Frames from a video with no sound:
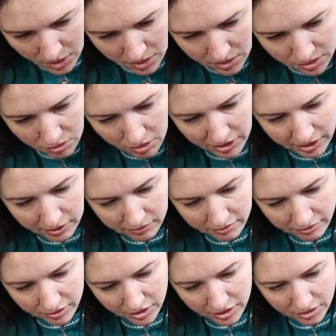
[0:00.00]
so I can
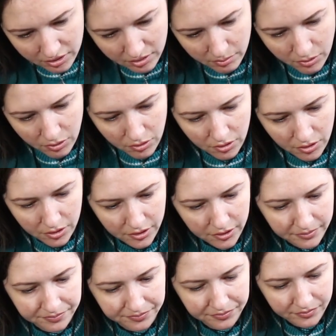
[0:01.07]
feel more
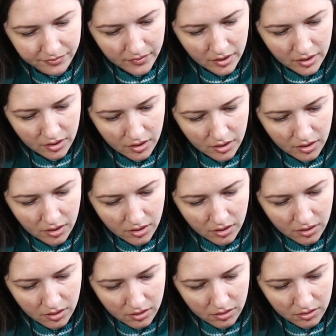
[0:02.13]

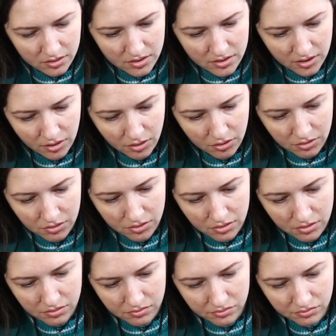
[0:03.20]
secure,